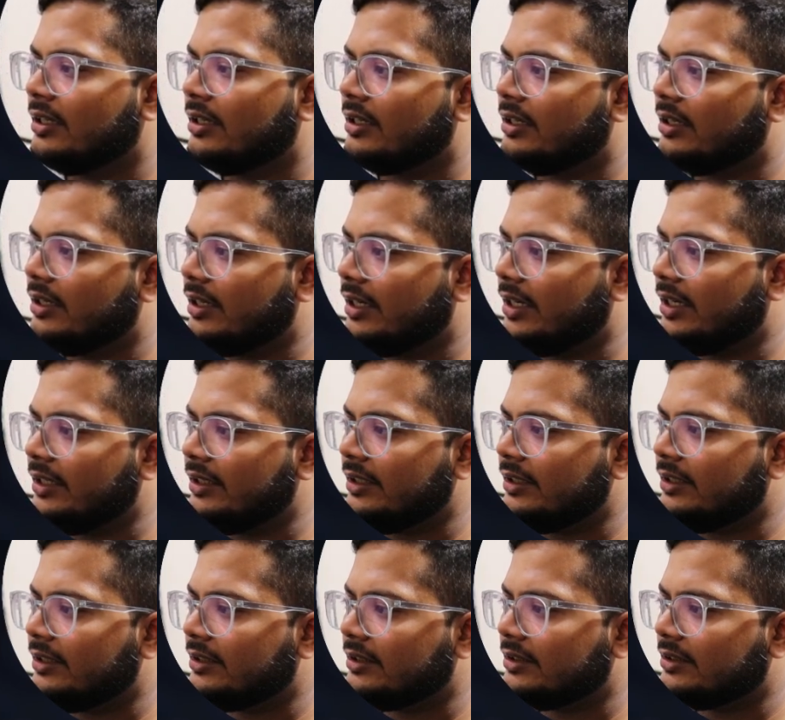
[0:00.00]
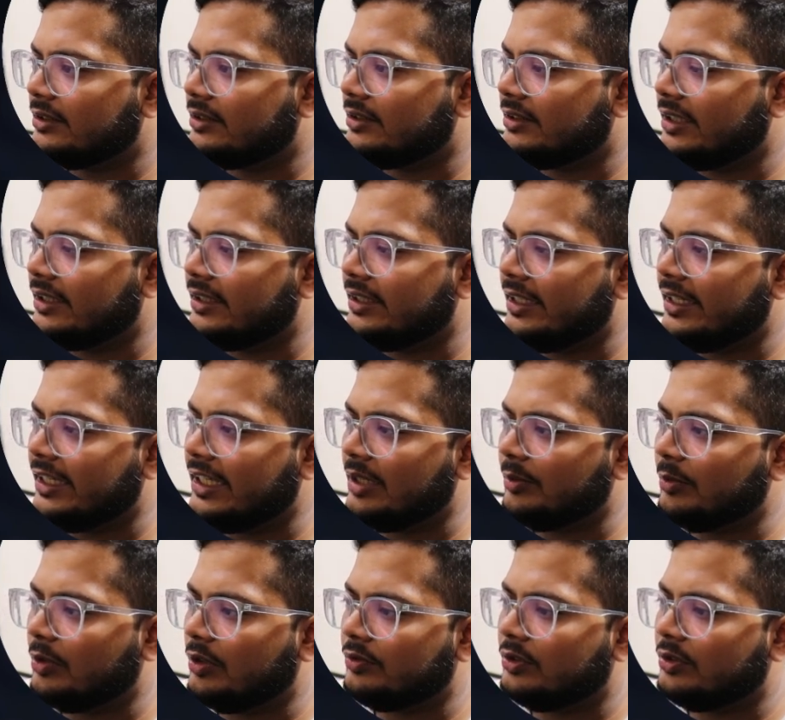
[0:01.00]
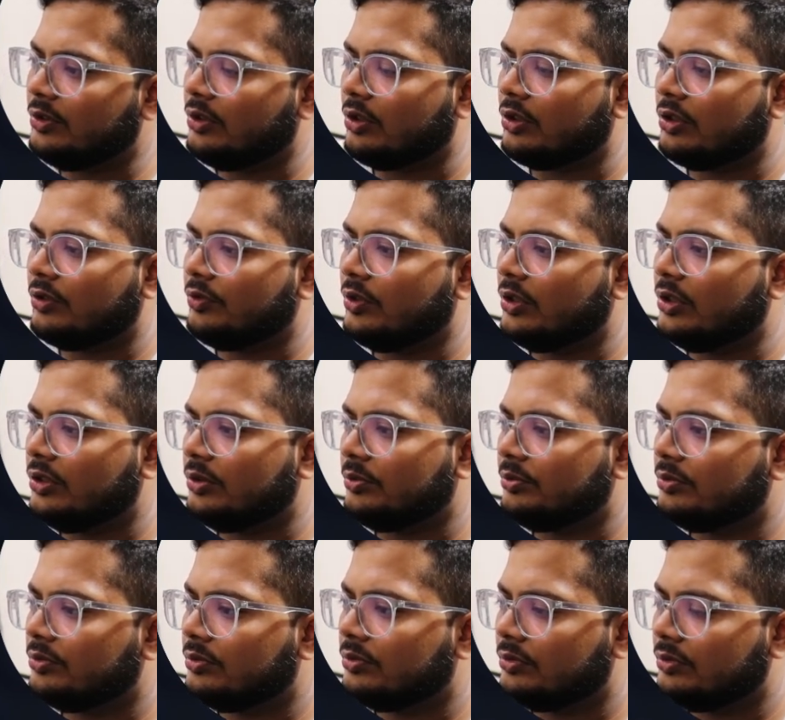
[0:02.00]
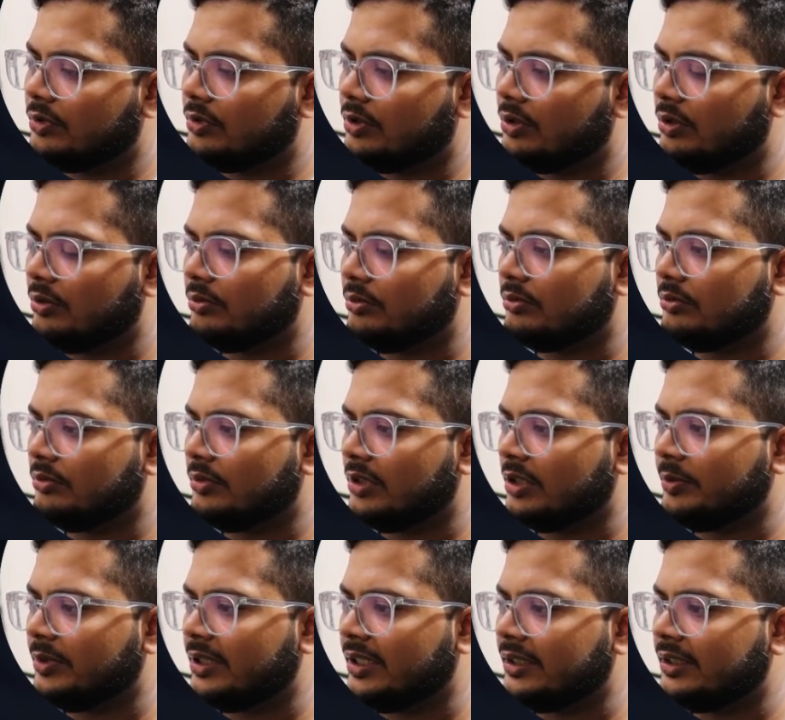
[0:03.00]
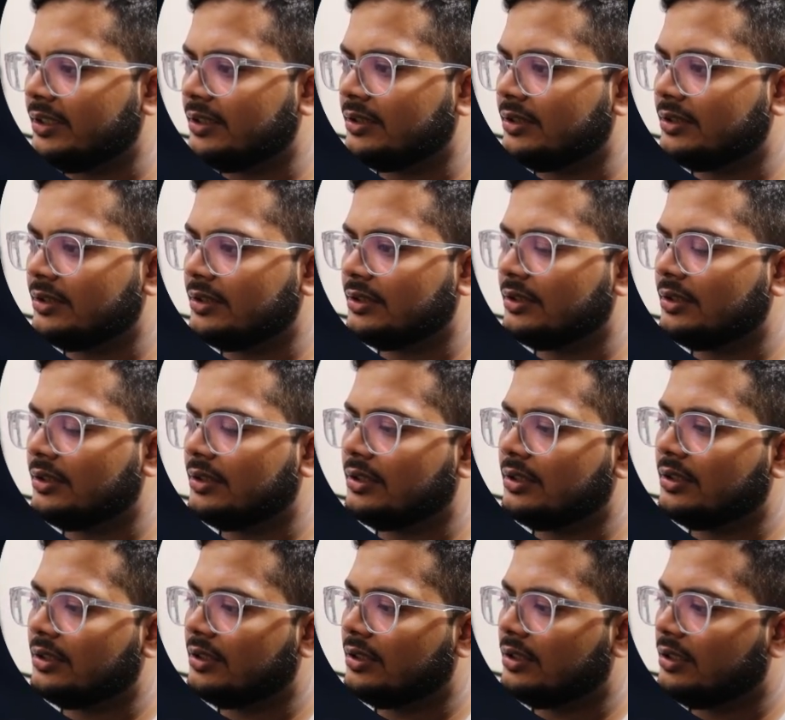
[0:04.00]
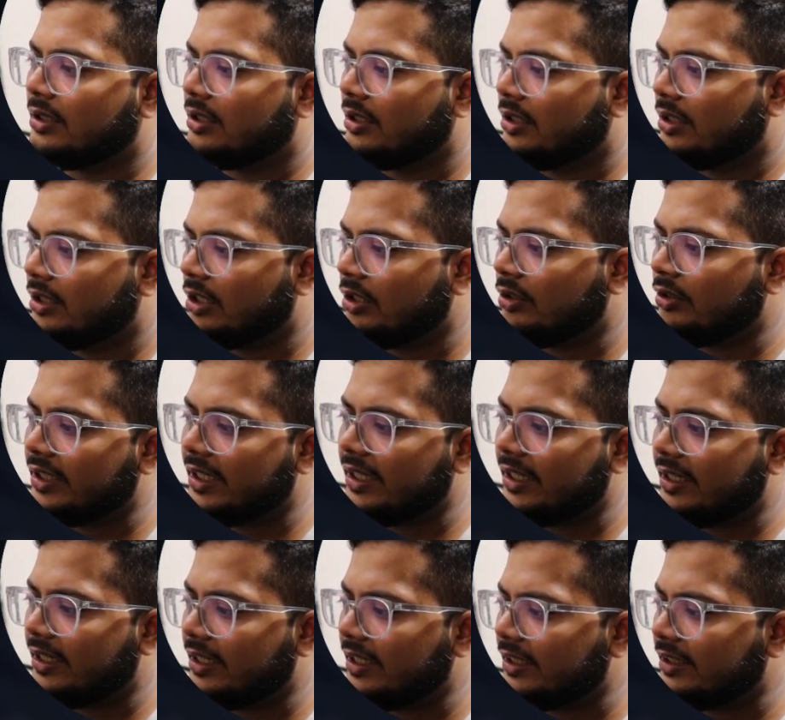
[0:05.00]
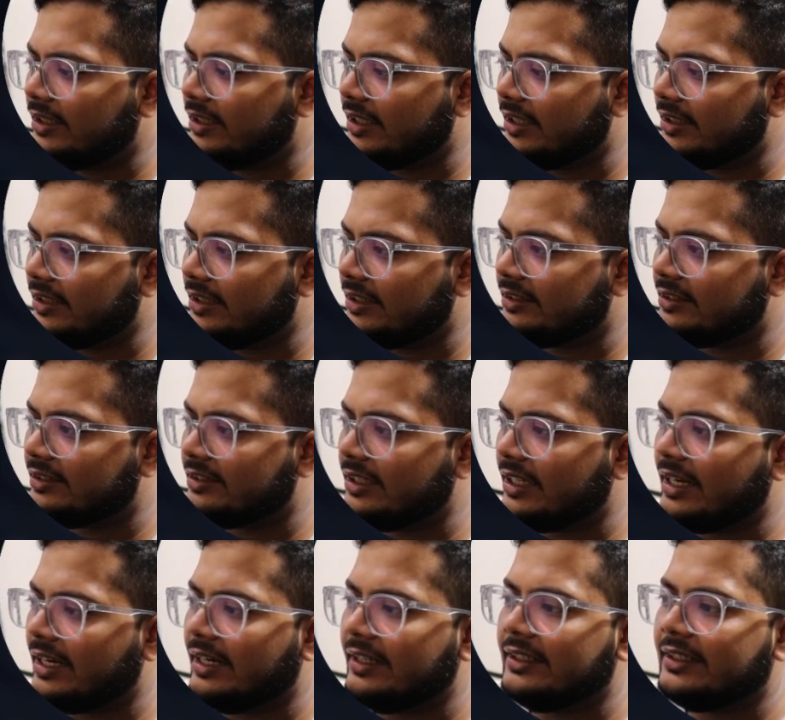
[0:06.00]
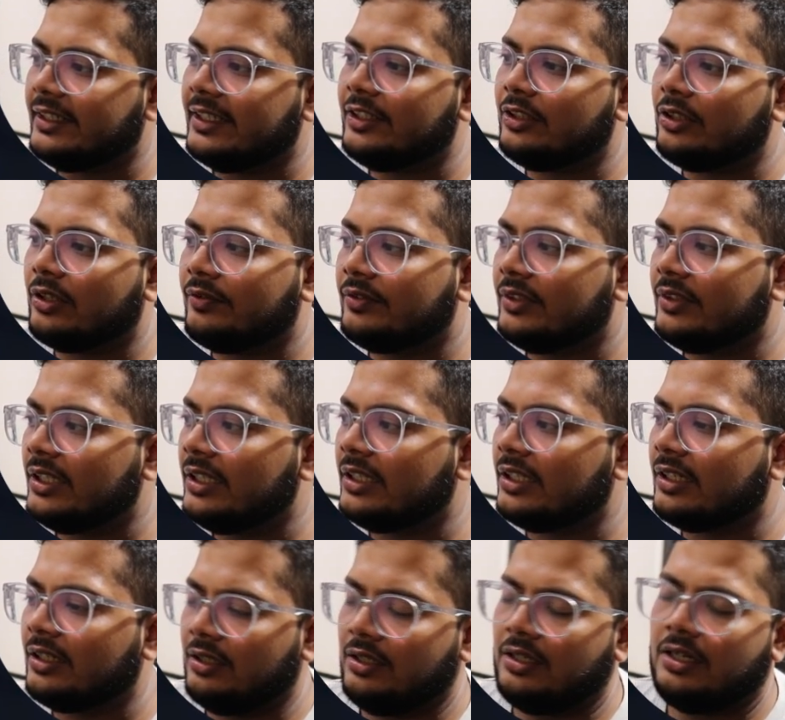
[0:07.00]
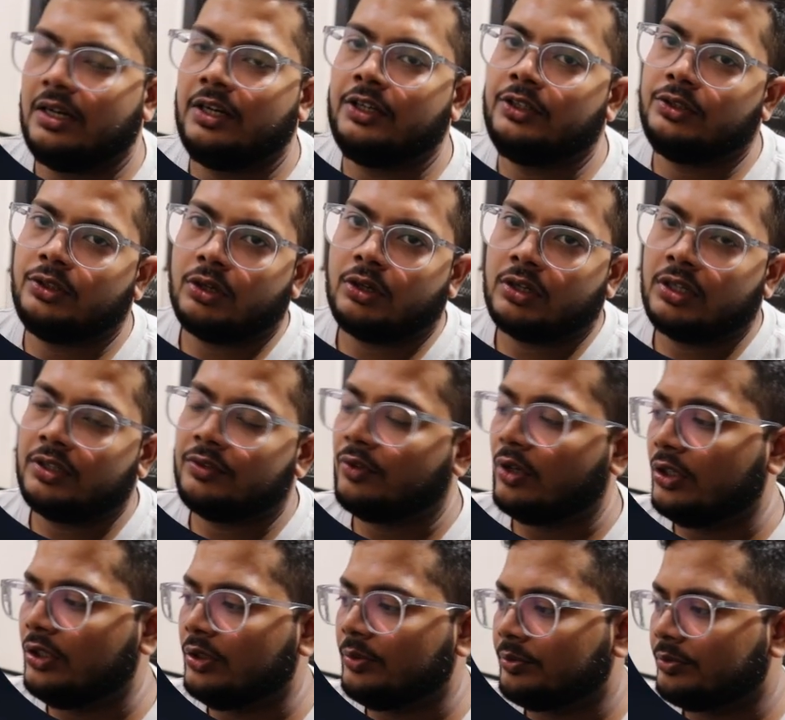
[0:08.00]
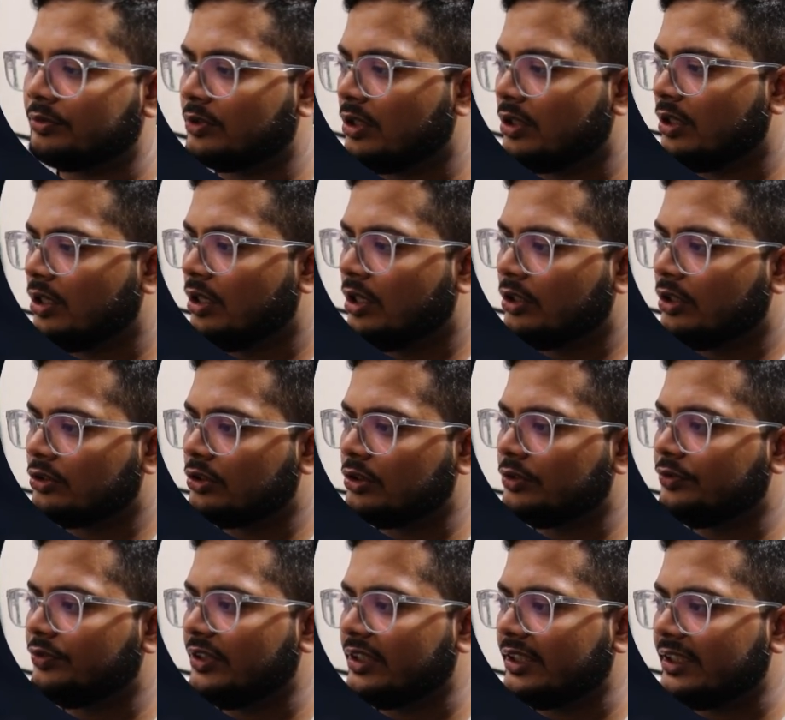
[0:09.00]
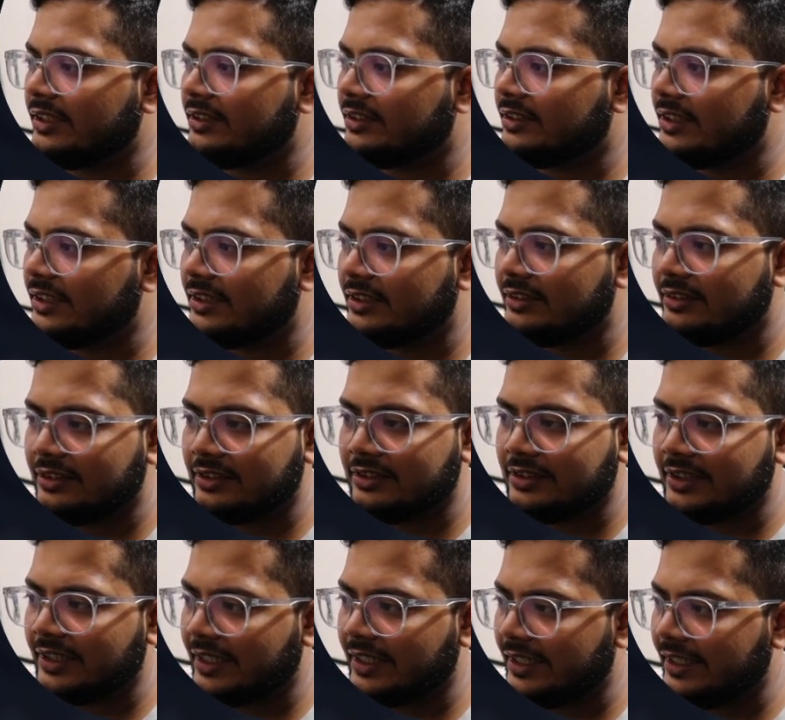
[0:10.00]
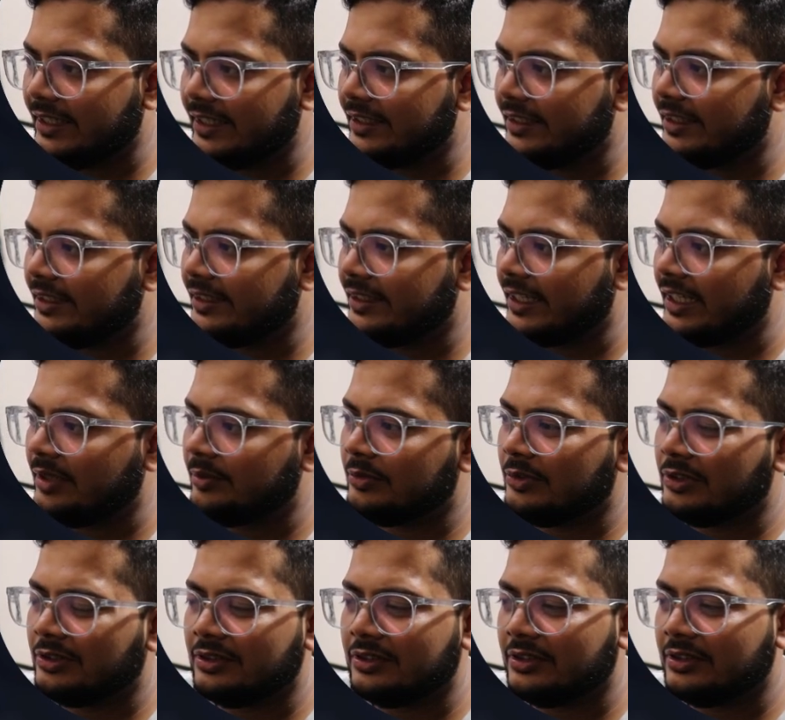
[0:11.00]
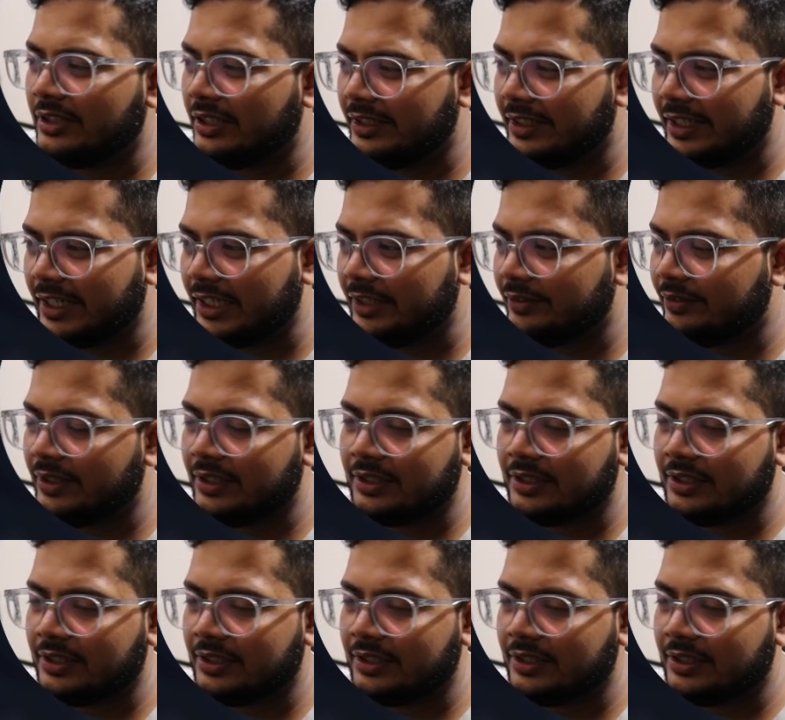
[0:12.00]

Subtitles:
and then the name of the docker volume. Oh, my bad. Now it this is the content of the our docker volume. So if you can see, this is the created time, this is the driver,